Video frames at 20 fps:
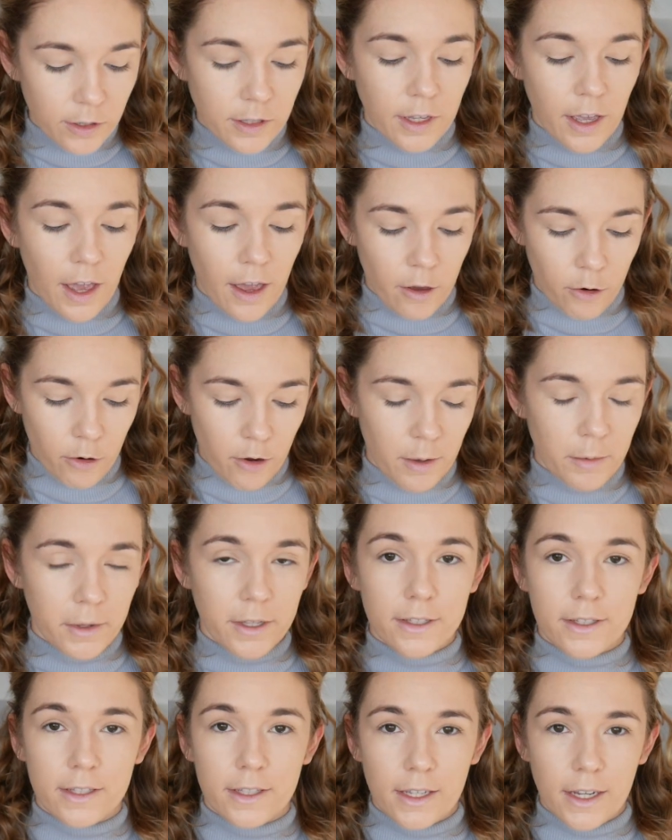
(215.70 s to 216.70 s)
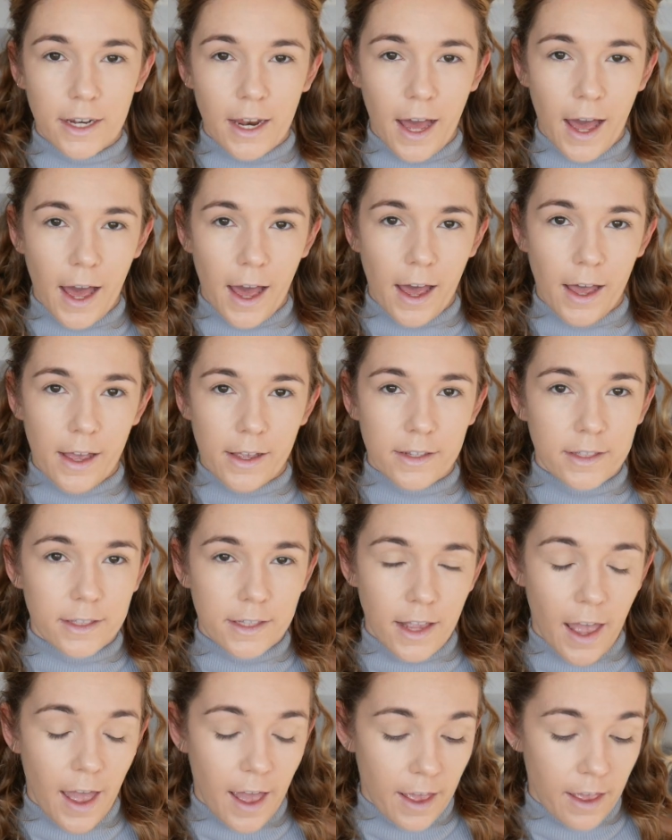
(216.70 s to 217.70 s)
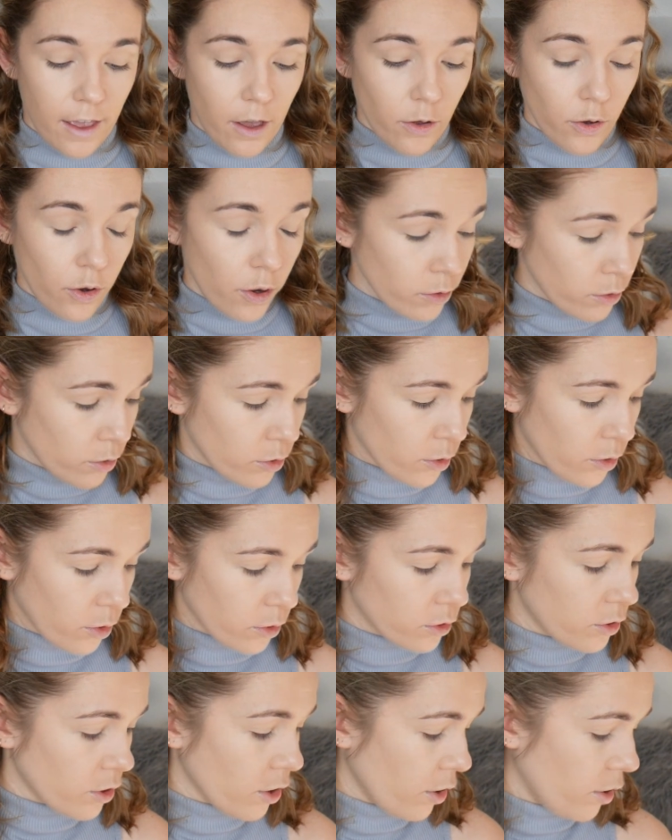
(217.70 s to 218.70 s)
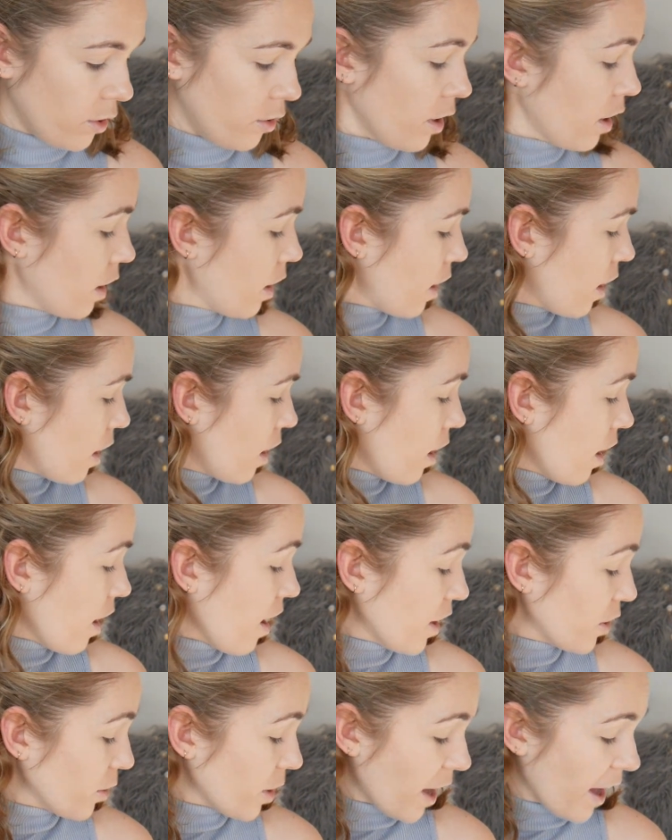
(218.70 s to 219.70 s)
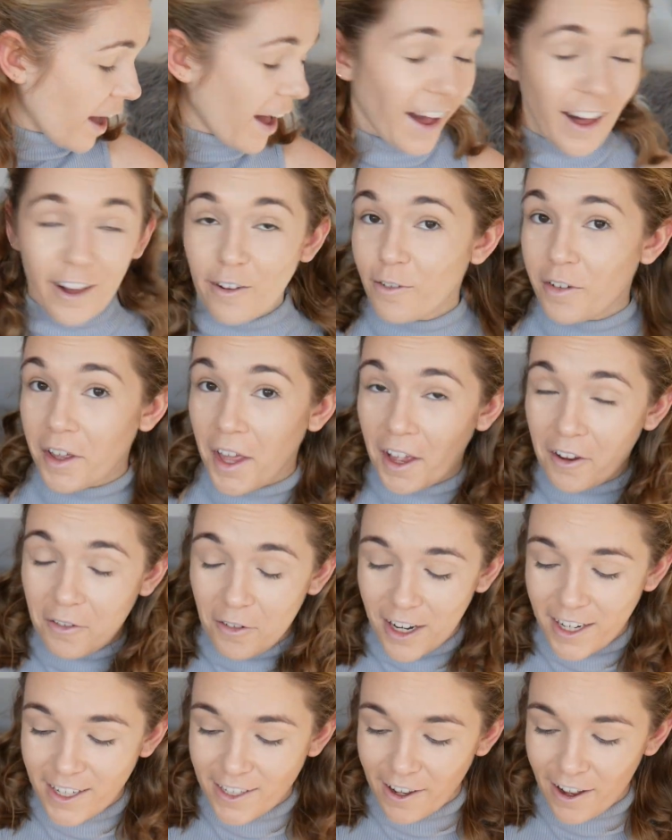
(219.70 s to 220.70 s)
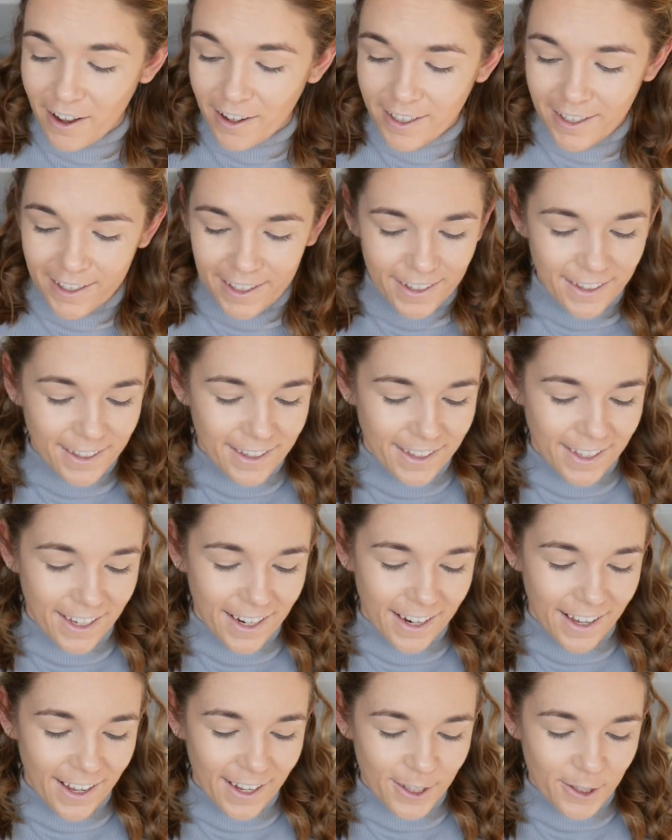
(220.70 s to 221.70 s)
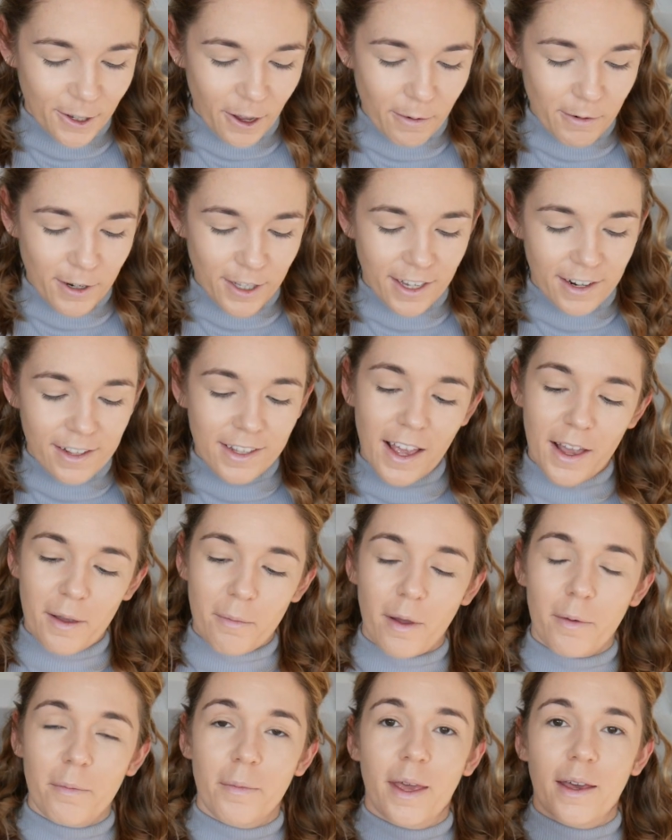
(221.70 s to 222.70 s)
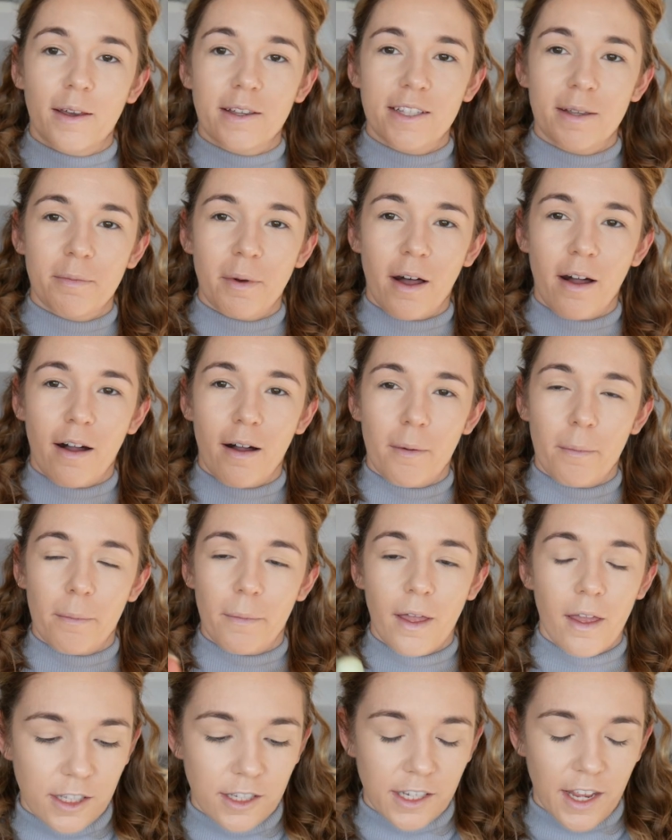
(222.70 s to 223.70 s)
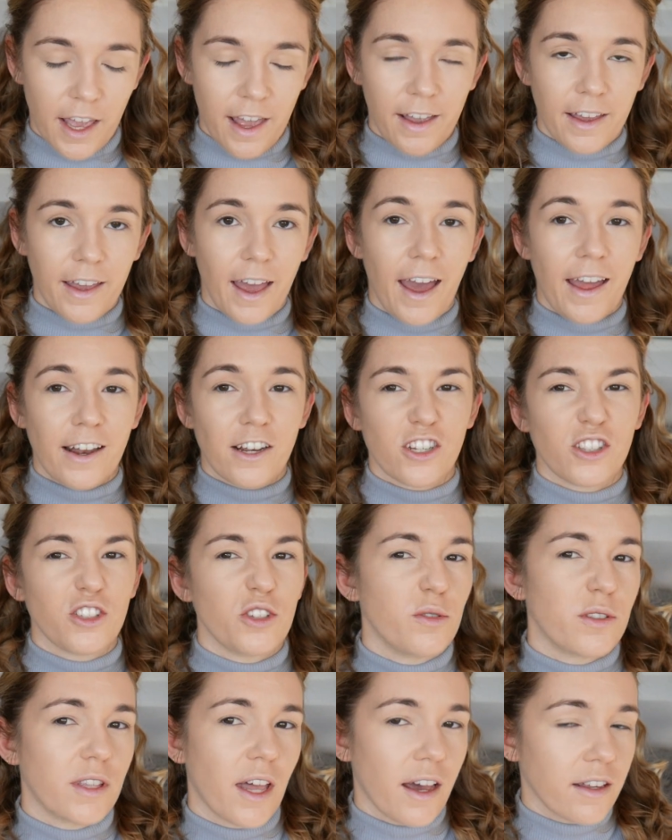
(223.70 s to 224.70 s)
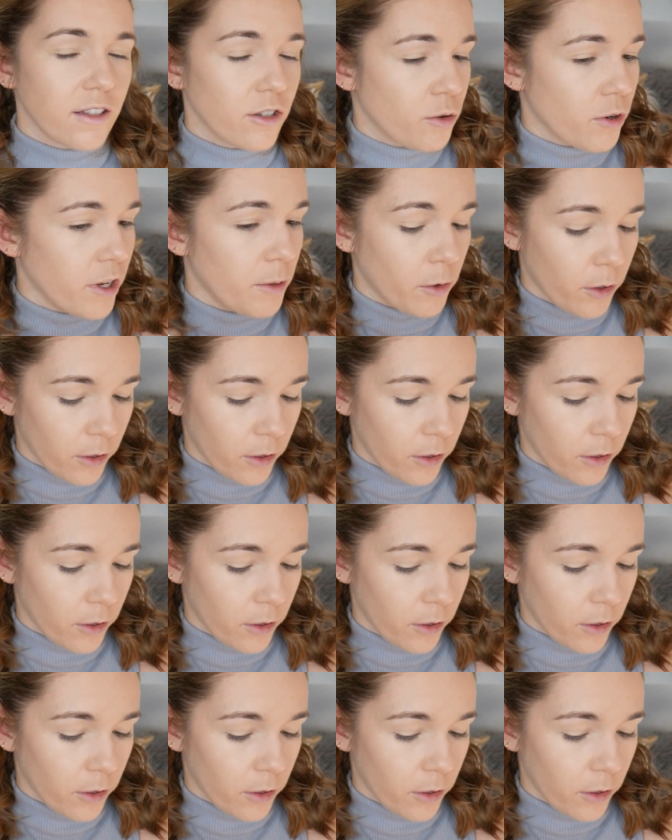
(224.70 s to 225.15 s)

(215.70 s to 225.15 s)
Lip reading: using a cream concealer as a contour, so I don't have a really dark concealer, so I'm just going to take my Pixie Balm stick and just use that as a cream